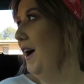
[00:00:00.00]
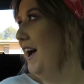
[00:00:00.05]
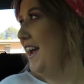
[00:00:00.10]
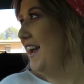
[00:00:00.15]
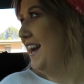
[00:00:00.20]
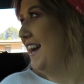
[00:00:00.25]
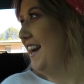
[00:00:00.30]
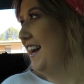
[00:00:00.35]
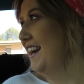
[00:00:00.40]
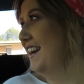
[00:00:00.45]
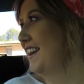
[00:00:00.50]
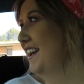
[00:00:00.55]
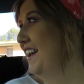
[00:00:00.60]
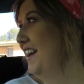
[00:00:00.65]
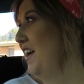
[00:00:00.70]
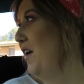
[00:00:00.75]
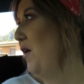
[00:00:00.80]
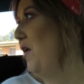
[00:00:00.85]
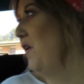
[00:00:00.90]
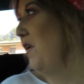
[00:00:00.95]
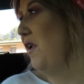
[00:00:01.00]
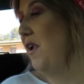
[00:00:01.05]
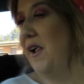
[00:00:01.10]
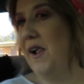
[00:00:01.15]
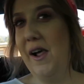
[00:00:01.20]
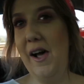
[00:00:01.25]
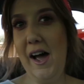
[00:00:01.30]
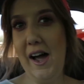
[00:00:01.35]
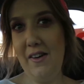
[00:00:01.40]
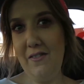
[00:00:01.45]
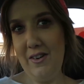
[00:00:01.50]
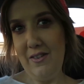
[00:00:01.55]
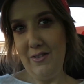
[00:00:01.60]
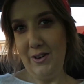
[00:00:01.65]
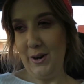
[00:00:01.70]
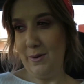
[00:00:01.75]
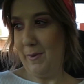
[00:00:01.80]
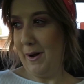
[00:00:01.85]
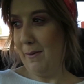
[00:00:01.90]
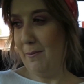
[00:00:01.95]
I haven't
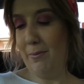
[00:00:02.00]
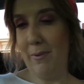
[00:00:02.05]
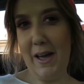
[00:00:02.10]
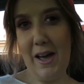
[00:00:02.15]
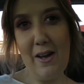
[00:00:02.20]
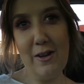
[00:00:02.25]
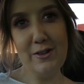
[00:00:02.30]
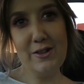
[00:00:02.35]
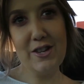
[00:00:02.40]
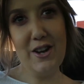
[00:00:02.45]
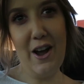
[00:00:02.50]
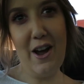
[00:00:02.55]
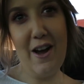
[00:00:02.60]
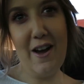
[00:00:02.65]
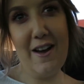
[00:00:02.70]
even got my belt